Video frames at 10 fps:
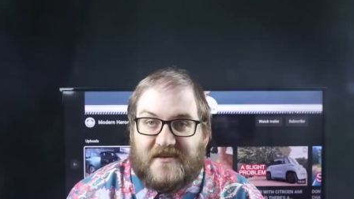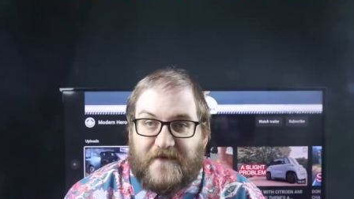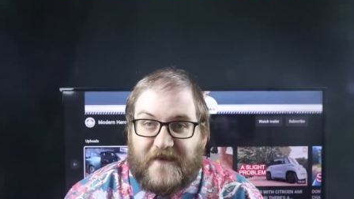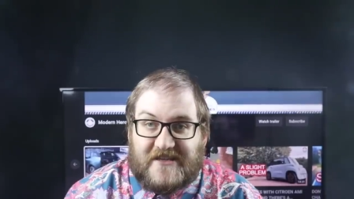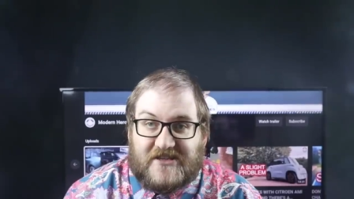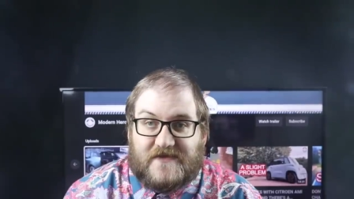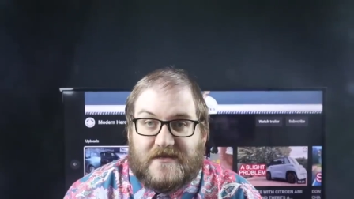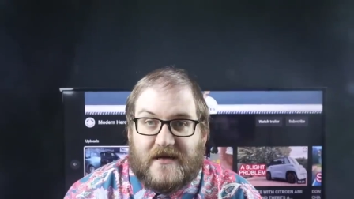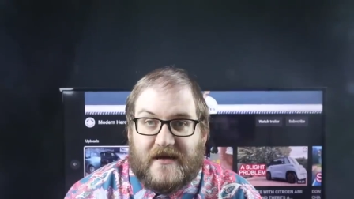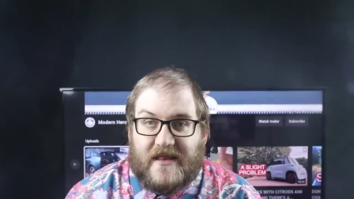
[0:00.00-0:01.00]

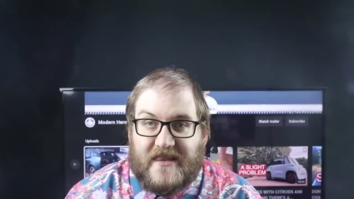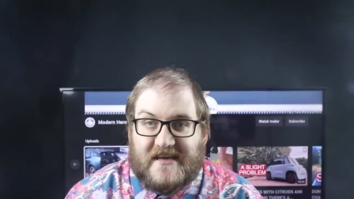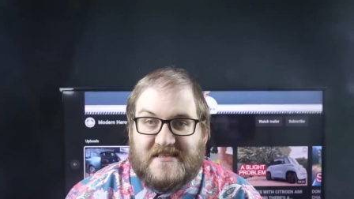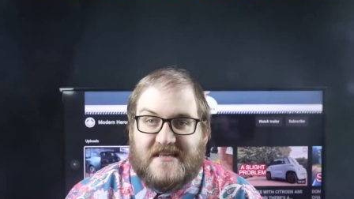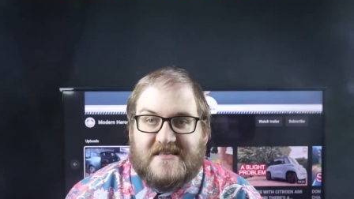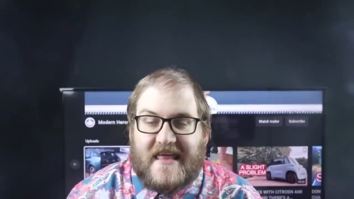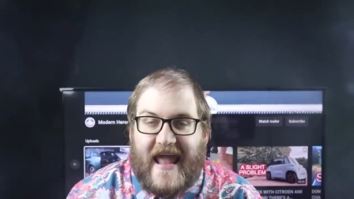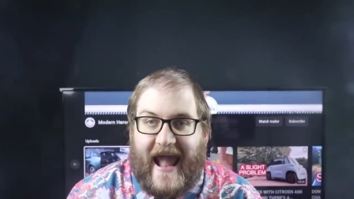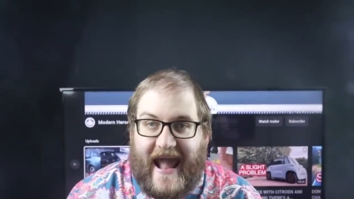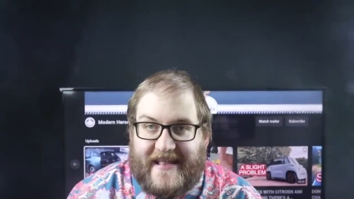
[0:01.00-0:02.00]
official. This is
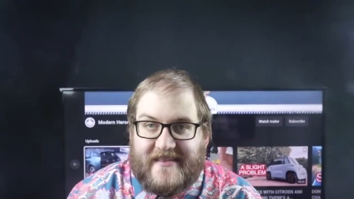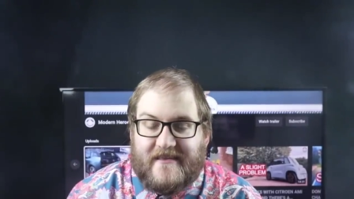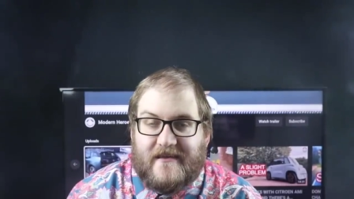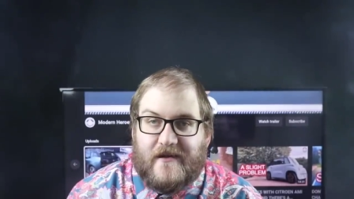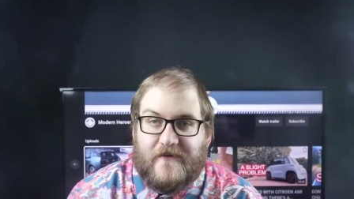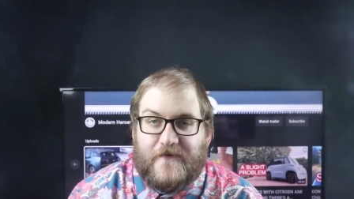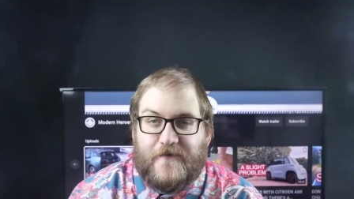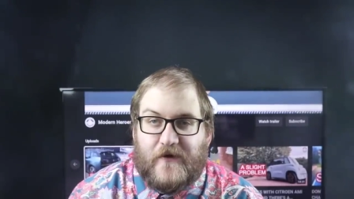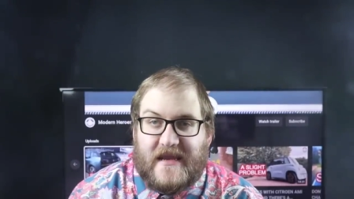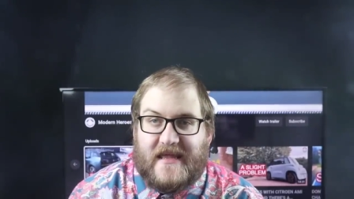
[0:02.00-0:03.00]
the end of
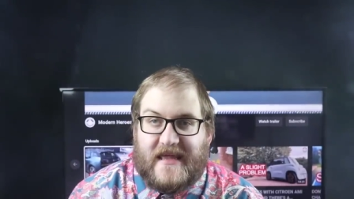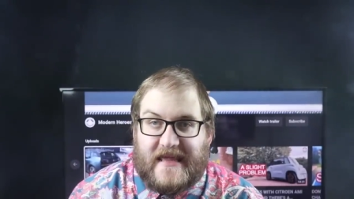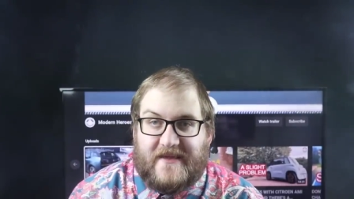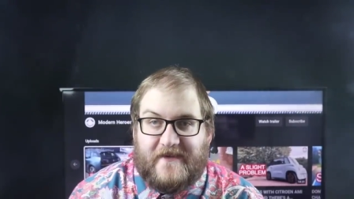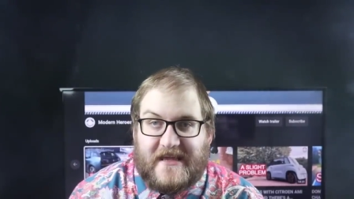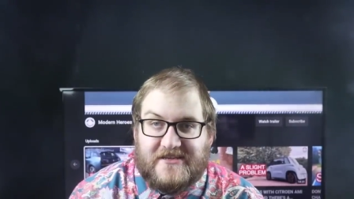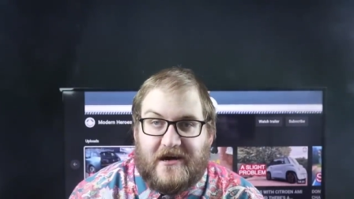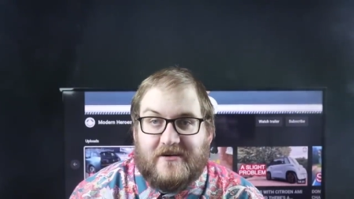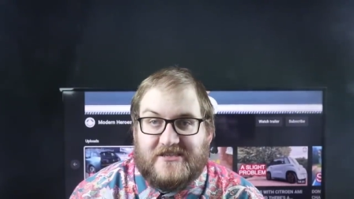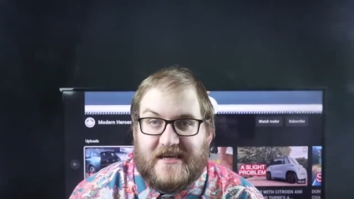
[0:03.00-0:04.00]
free EV
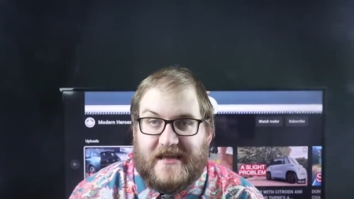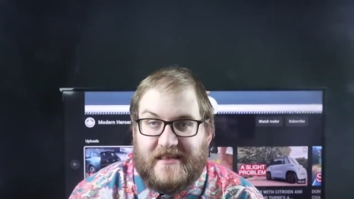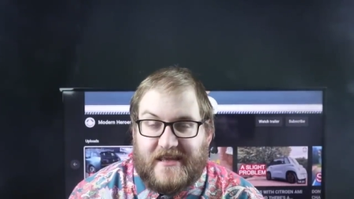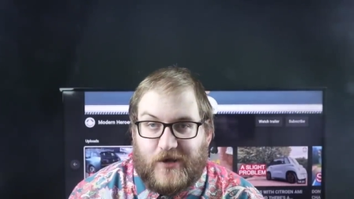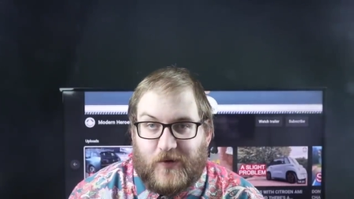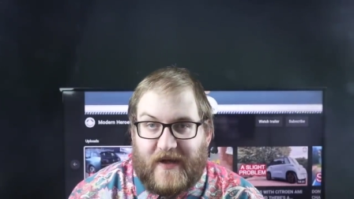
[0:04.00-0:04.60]
charging in the